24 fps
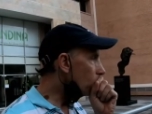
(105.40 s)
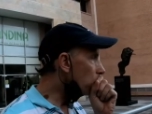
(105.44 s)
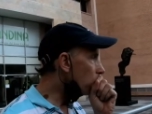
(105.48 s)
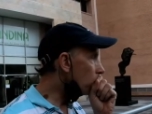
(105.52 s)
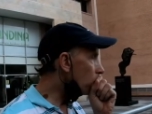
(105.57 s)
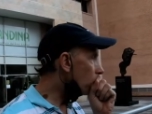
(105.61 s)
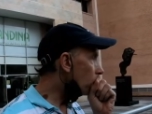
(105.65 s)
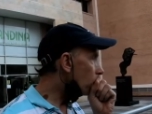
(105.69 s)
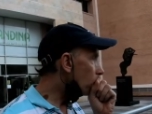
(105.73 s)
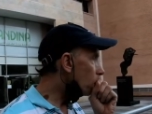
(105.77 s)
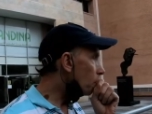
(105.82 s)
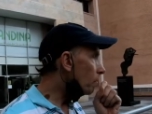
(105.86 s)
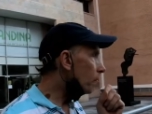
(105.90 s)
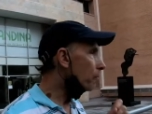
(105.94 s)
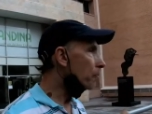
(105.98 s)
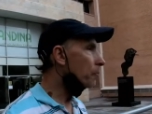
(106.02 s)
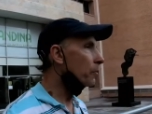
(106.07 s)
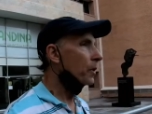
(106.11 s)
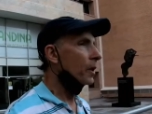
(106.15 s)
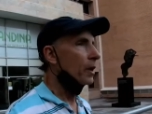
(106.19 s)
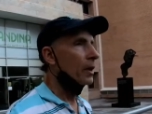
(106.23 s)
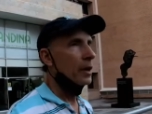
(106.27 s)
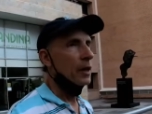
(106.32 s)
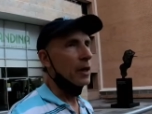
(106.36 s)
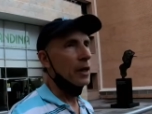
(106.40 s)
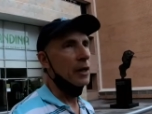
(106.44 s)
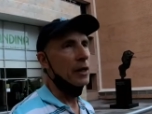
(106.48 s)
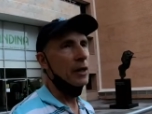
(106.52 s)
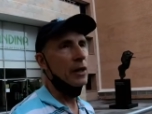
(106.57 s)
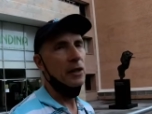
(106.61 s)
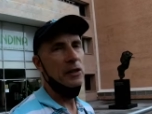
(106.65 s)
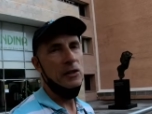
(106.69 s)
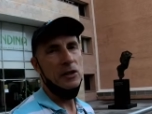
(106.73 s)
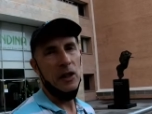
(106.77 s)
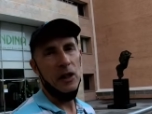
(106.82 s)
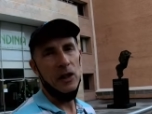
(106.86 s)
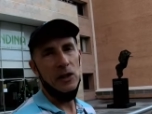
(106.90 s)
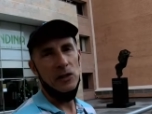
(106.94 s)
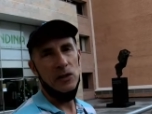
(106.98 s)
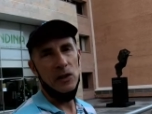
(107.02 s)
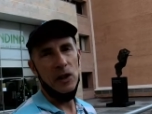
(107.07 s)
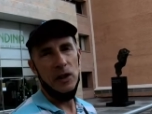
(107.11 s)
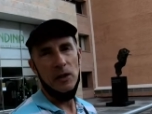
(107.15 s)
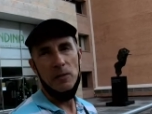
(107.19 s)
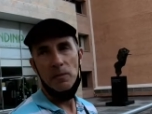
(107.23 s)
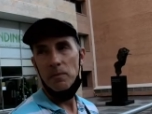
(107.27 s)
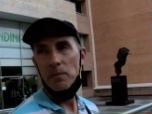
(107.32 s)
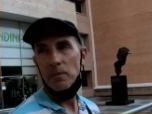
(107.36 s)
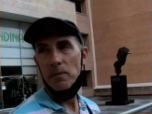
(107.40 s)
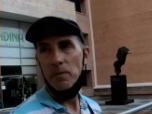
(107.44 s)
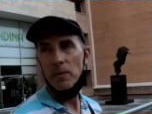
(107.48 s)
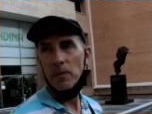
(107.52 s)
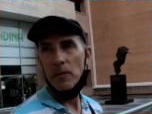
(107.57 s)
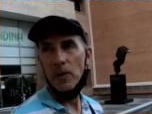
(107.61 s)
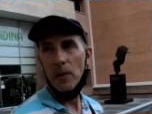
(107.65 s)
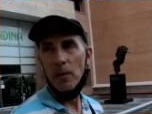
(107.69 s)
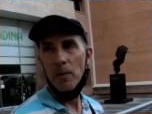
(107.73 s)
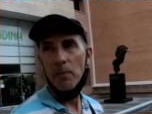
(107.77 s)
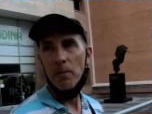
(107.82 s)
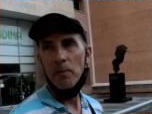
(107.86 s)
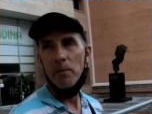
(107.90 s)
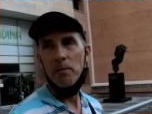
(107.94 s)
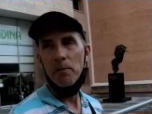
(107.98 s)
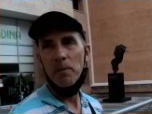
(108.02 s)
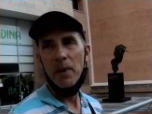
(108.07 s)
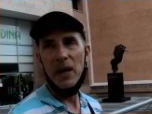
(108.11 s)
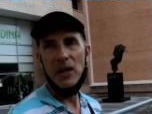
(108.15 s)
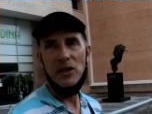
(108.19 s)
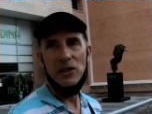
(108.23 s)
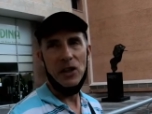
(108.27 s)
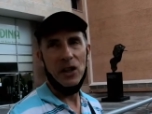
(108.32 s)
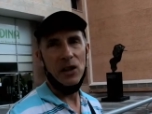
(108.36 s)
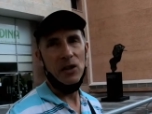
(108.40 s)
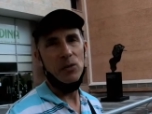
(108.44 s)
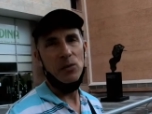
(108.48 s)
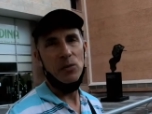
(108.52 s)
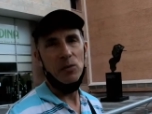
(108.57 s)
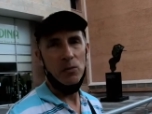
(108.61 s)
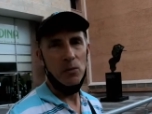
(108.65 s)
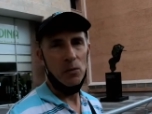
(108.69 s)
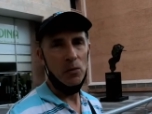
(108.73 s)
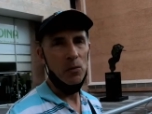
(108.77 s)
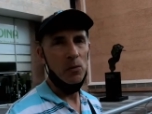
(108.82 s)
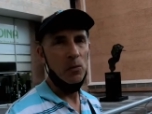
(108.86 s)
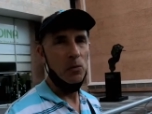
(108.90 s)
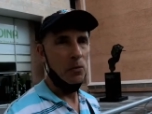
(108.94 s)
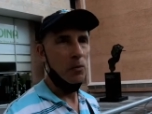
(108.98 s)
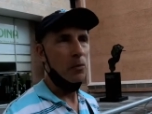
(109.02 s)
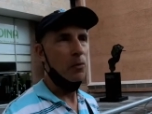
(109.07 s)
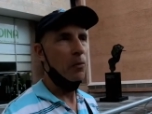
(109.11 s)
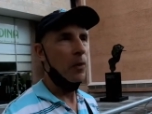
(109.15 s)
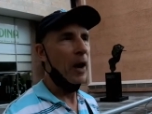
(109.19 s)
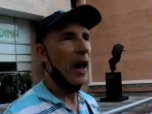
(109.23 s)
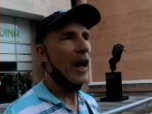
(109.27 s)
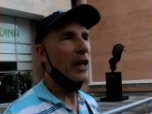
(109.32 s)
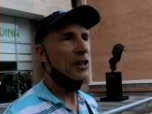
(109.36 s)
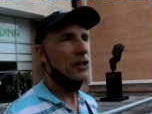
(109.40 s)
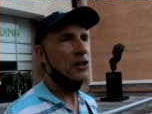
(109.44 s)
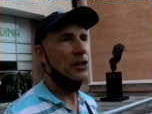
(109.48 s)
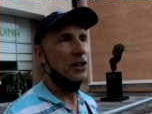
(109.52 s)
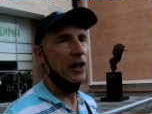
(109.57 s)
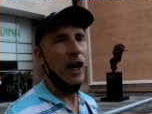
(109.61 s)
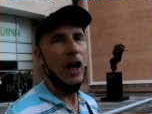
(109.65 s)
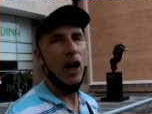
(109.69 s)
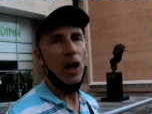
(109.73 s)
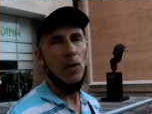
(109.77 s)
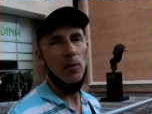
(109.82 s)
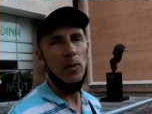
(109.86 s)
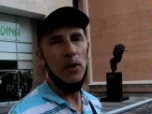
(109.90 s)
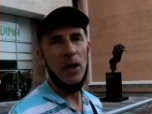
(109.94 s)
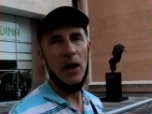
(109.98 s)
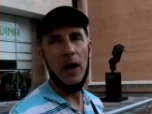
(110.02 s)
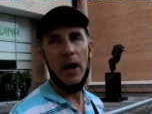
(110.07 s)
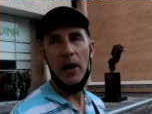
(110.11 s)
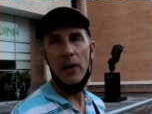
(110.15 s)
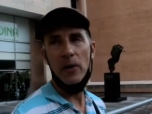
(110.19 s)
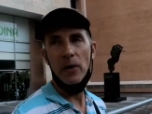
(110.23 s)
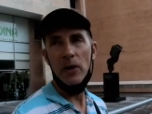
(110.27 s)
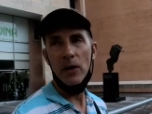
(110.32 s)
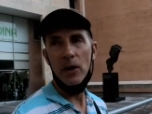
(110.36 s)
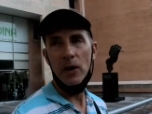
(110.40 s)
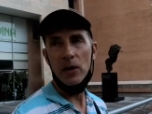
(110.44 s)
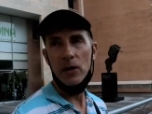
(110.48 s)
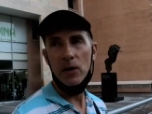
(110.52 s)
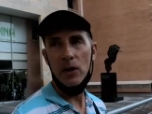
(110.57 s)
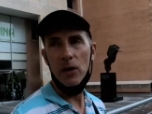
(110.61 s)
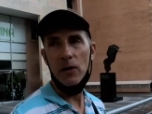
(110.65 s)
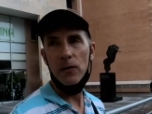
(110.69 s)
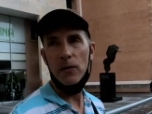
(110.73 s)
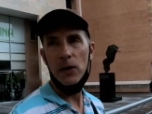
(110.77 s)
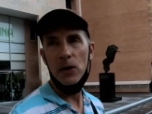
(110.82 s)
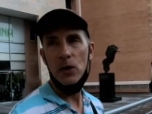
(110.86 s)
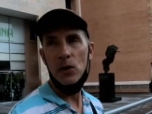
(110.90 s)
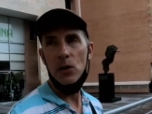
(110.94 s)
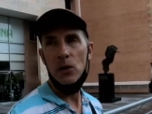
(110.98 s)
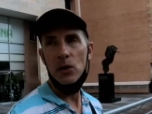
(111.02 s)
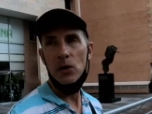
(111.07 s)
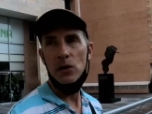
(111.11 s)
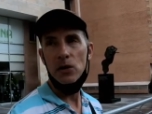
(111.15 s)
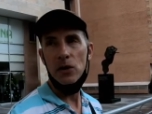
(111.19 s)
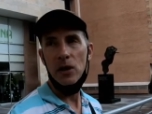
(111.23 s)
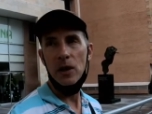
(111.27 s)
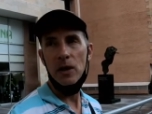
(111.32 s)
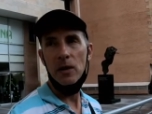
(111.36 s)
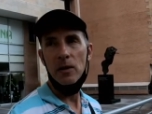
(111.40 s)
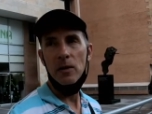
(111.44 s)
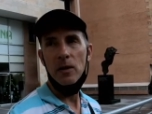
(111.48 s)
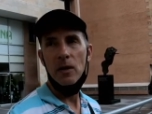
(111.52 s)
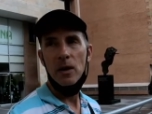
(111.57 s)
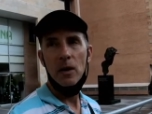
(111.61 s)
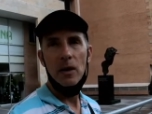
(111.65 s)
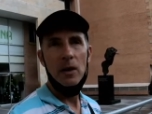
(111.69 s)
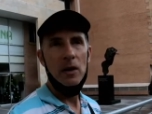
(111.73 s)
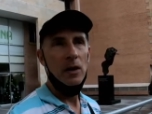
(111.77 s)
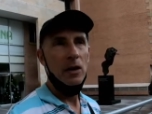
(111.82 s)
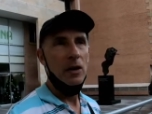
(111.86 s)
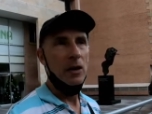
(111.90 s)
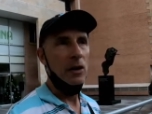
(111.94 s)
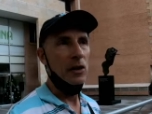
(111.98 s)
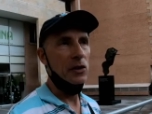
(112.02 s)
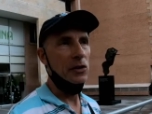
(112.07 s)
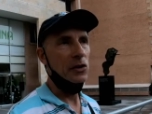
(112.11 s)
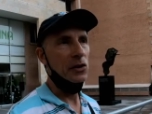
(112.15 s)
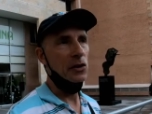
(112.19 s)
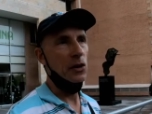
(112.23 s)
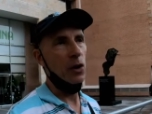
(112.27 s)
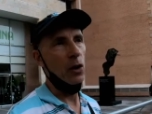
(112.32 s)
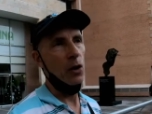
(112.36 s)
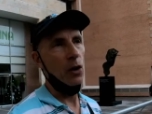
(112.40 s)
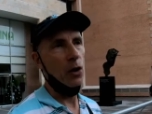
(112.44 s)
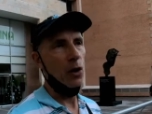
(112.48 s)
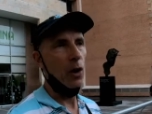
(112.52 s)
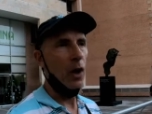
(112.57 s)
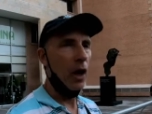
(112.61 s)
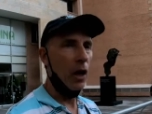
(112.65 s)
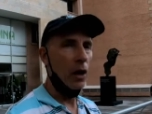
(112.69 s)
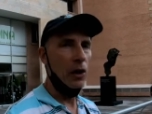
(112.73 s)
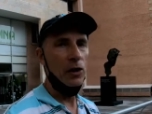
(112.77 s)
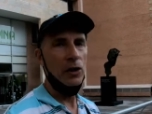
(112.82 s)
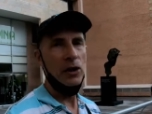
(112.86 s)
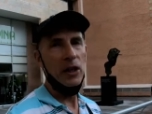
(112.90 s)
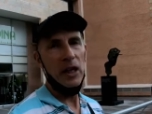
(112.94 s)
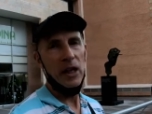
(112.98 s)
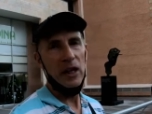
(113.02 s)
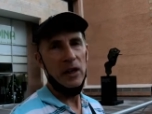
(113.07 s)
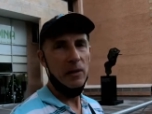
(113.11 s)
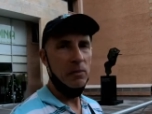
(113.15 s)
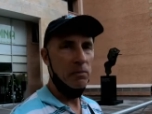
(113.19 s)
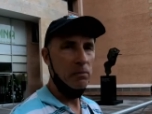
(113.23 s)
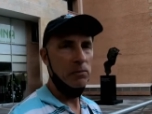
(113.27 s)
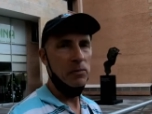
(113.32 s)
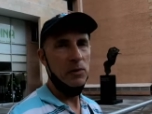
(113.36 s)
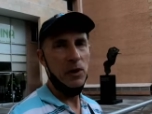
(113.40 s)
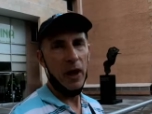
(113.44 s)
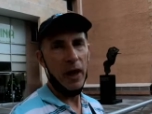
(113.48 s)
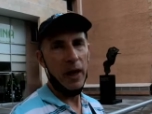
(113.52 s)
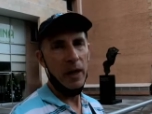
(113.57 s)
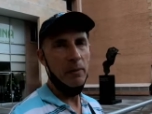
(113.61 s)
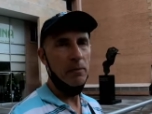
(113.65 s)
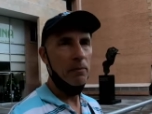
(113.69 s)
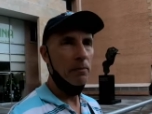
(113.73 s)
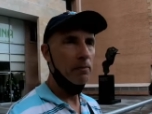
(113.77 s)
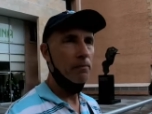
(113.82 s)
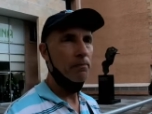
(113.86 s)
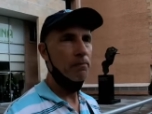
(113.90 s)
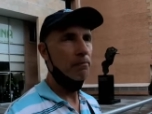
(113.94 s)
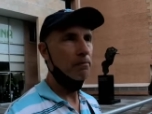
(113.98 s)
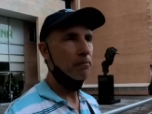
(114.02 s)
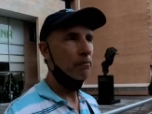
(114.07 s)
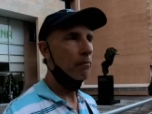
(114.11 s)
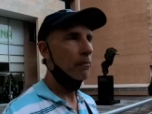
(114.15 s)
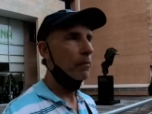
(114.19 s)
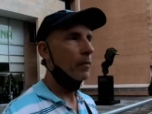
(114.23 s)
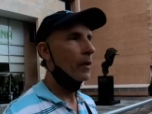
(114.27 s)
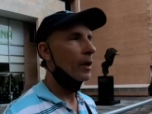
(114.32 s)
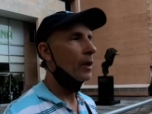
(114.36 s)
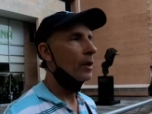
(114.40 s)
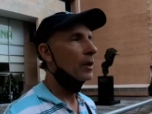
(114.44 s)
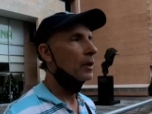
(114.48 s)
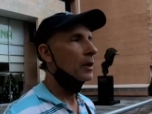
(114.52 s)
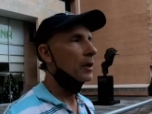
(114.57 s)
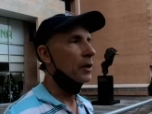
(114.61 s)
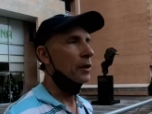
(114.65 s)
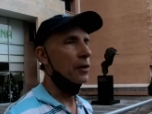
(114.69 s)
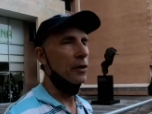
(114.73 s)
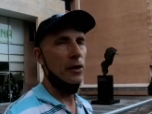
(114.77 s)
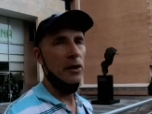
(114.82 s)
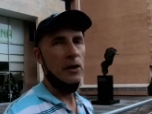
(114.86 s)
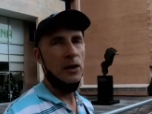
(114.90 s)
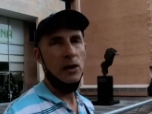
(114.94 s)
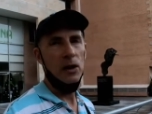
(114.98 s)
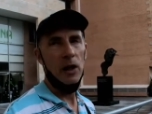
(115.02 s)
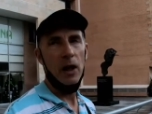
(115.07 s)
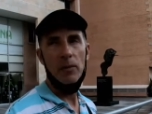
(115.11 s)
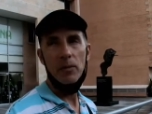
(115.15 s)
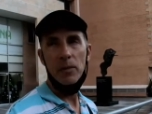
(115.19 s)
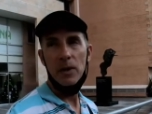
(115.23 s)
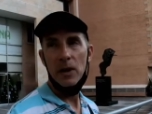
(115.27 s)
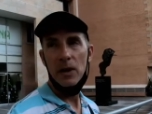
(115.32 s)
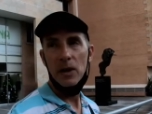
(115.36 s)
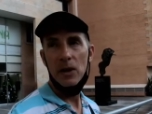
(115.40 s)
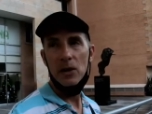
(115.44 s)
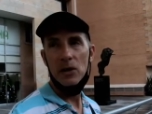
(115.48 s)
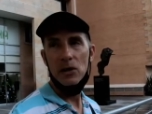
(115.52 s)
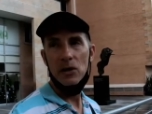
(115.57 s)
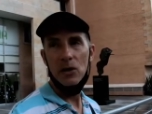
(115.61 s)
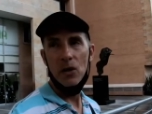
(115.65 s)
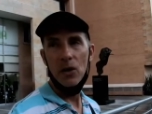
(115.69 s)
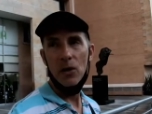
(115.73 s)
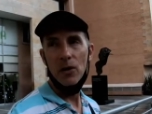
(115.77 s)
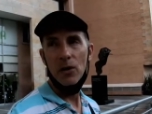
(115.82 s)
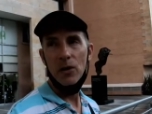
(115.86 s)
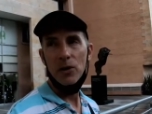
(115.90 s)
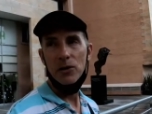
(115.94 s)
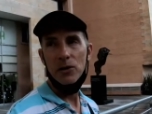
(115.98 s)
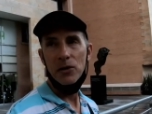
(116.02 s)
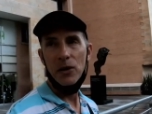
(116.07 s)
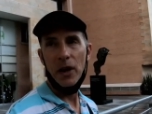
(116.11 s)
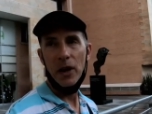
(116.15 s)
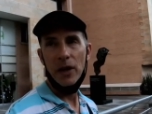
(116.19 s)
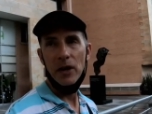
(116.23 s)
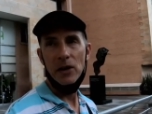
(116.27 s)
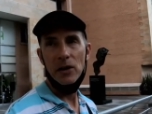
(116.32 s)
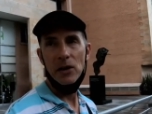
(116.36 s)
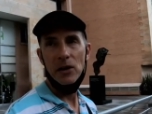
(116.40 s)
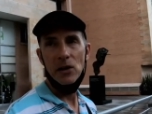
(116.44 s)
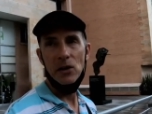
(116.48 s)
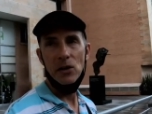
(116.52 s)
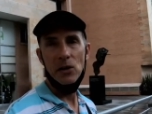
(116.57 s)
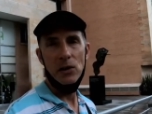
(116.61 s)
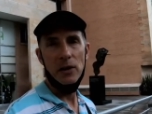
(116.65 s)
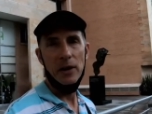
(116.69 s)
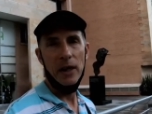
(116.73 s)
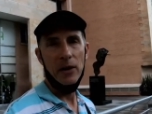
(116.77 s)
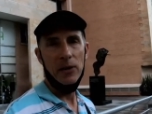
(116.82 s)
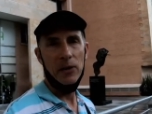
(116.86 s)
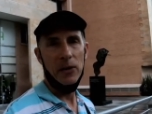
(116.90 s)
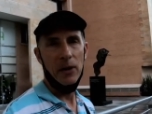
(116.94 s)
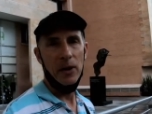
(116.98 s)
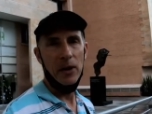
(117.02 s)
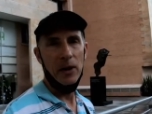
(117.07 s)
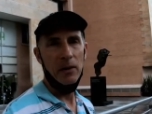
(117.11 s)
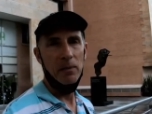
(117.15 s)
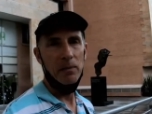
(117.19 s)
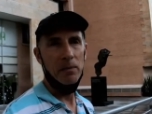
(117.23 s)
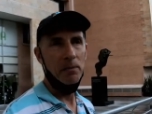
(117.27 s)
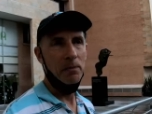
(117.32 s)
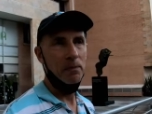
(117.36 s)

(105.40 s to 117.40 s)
and he says that the basic rationale behind the curfew is that it's still holiday time here in Colombia, so they're trying to get the